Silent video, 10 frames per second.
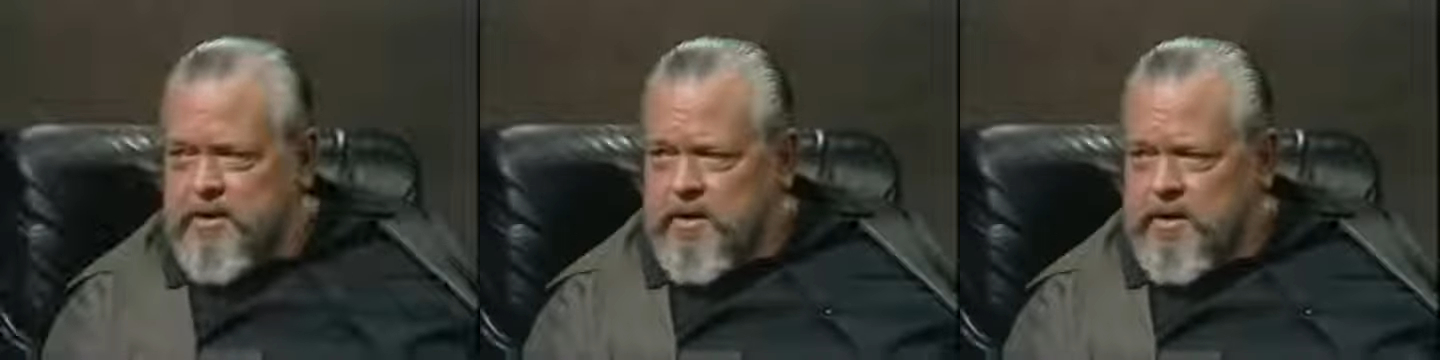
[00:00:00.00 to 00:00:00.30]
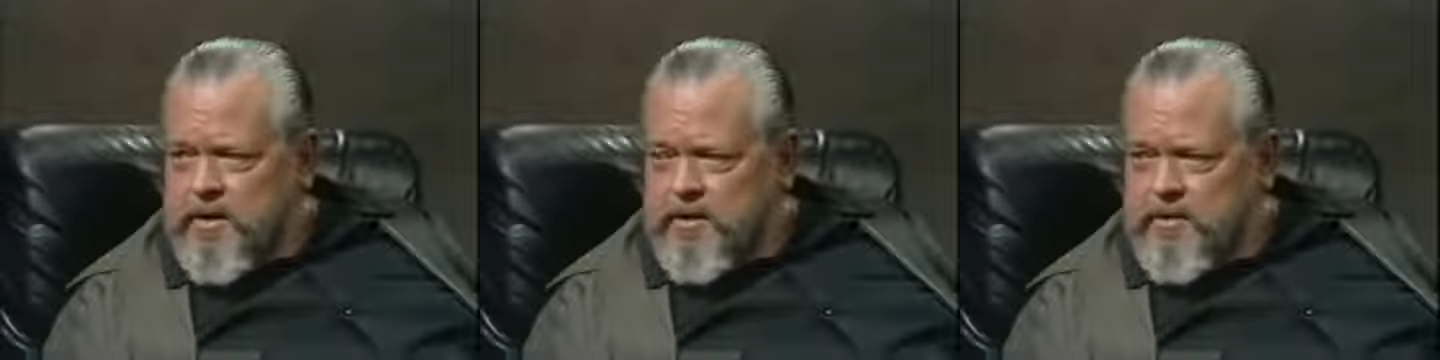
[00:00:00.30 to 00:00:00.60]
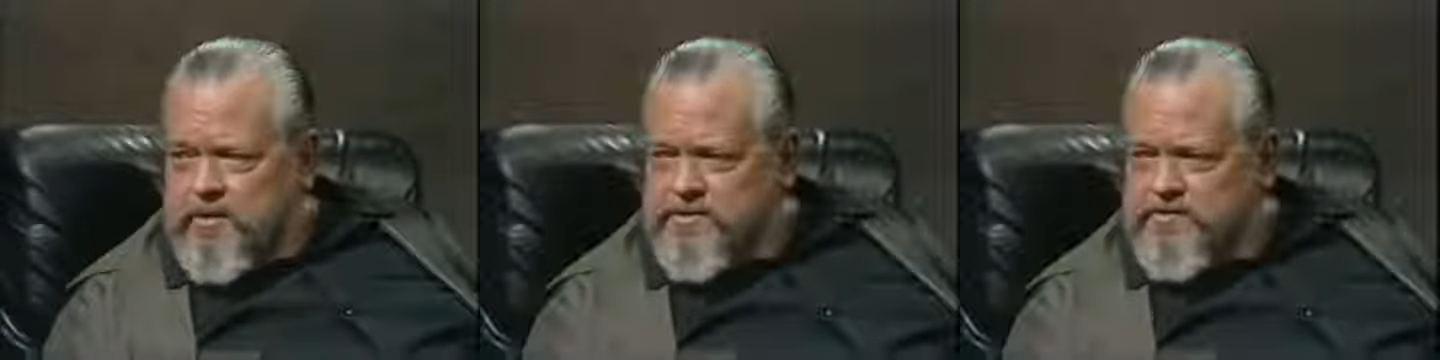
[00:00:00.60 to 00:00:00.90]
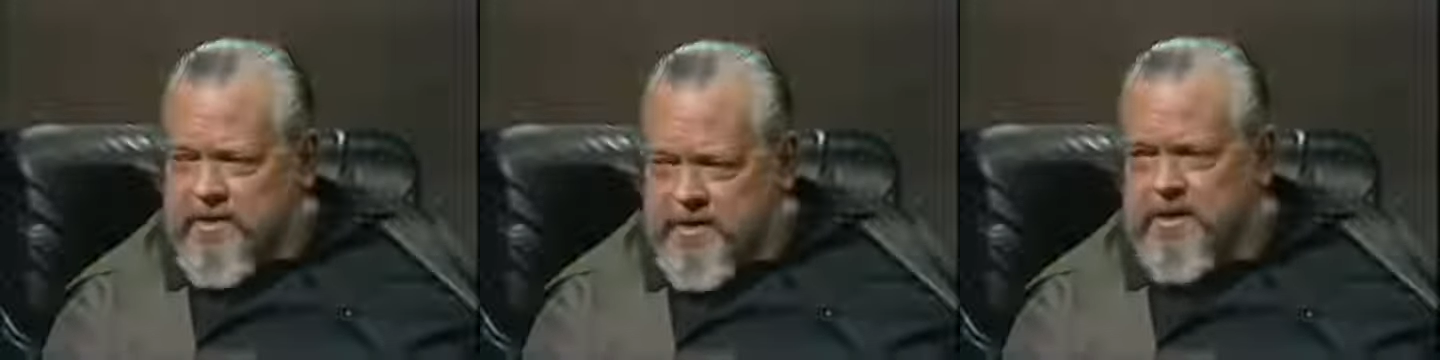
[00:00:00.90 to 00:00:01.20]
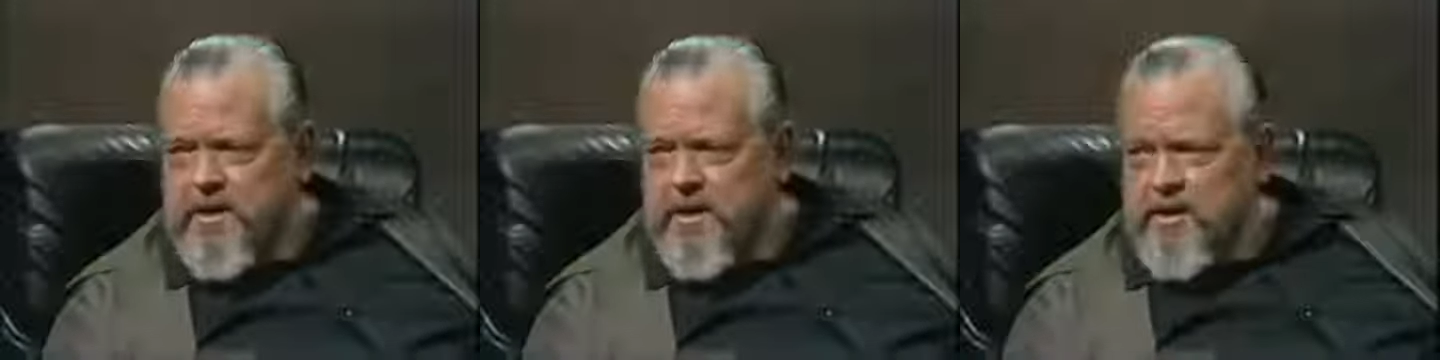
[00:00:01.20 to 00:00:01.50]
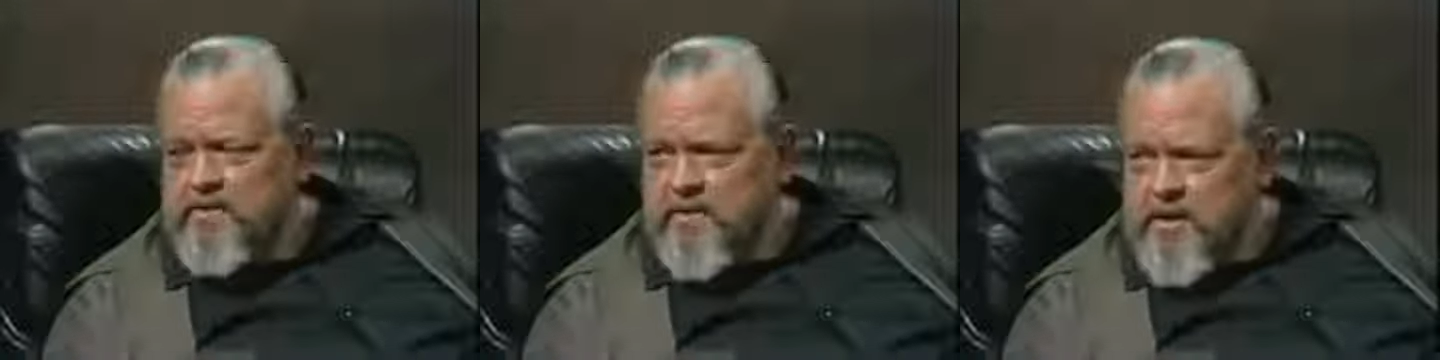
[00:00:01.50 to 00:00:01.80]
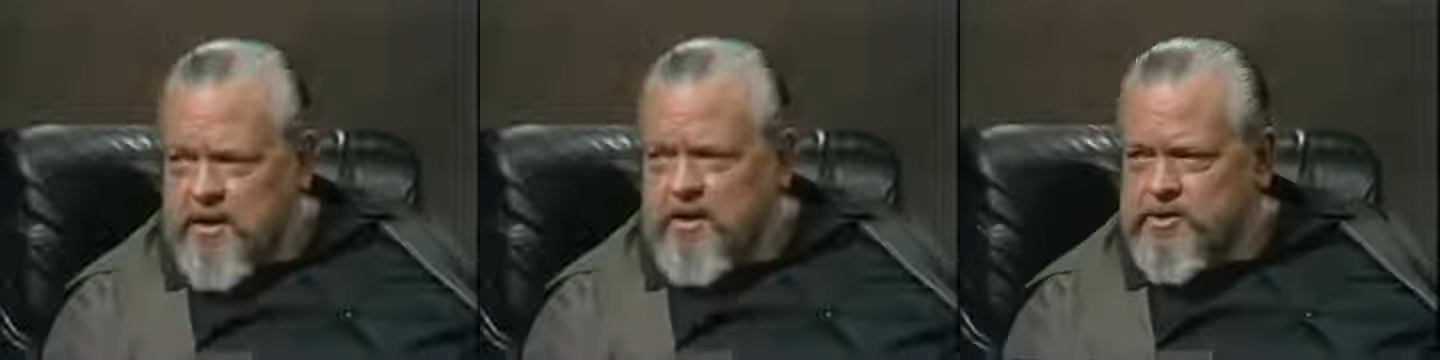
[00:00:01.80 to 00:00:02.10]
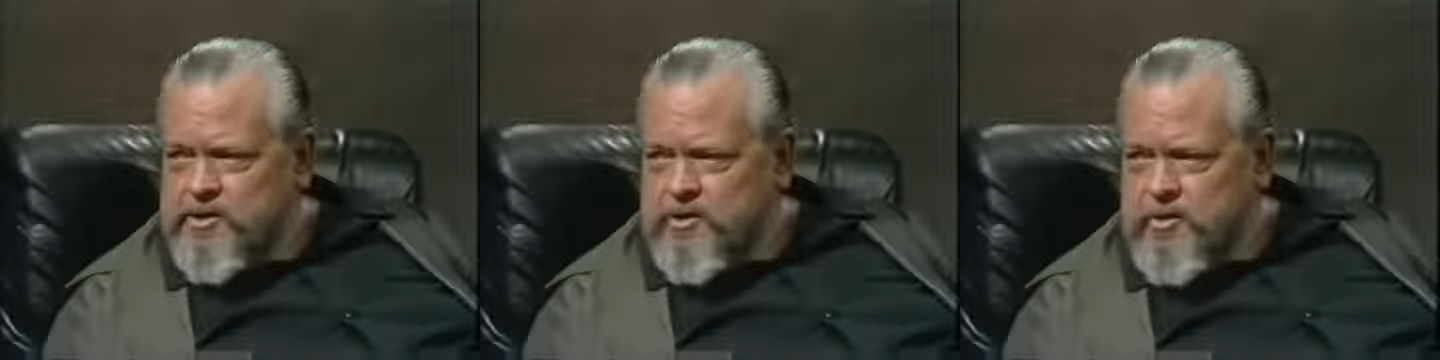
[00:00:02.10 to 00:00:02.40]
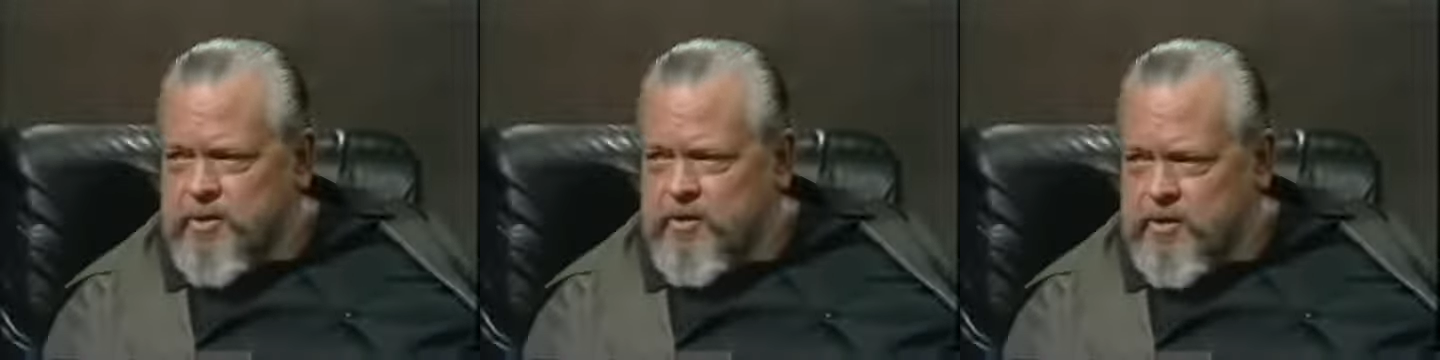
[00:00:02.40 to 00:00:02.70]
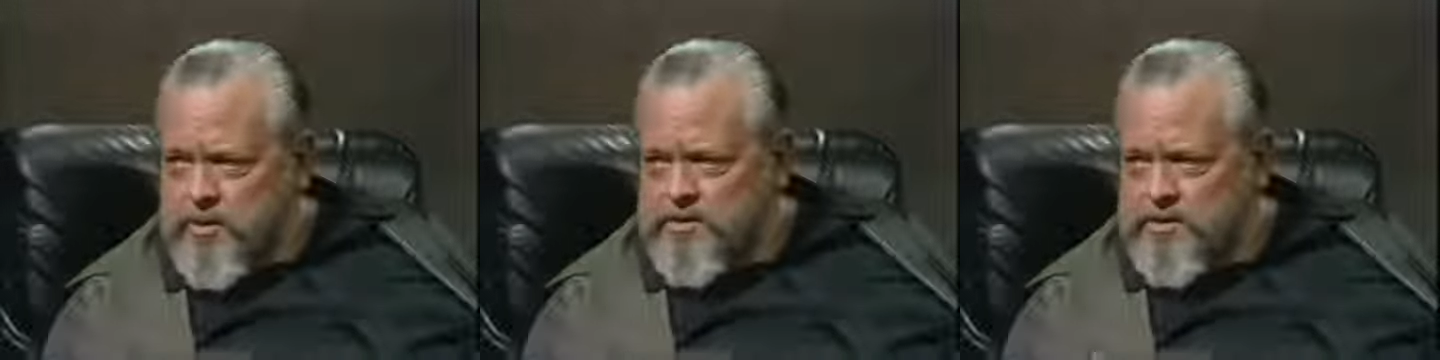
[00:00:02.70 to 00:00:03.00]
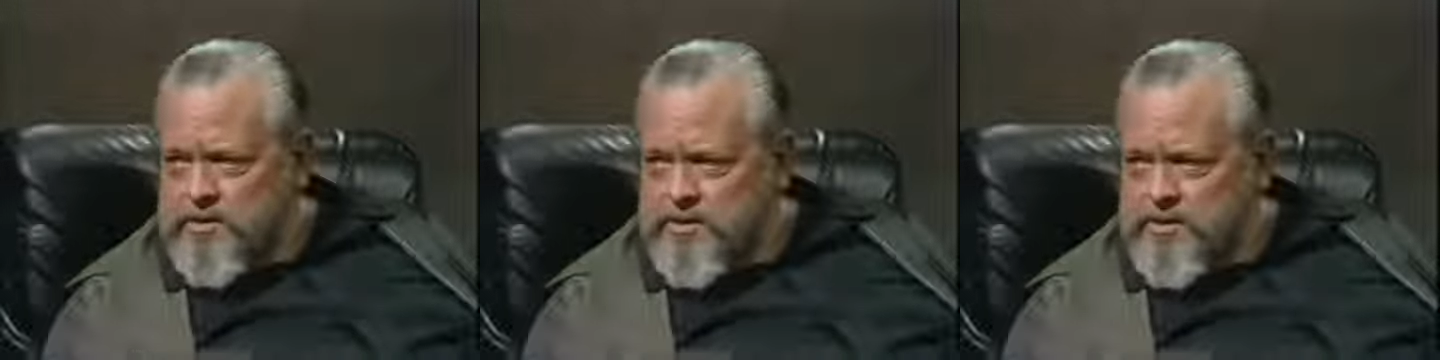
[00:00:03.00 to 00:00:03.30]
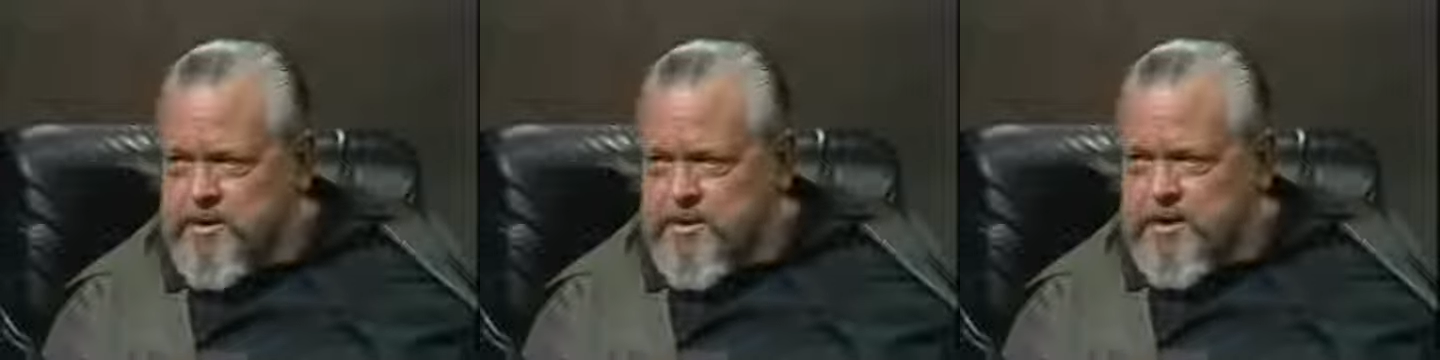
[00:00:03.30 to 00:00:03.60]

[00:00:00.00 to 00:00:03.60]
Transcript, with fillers: uh, uh, who is very keen and very knowledgeable about horses.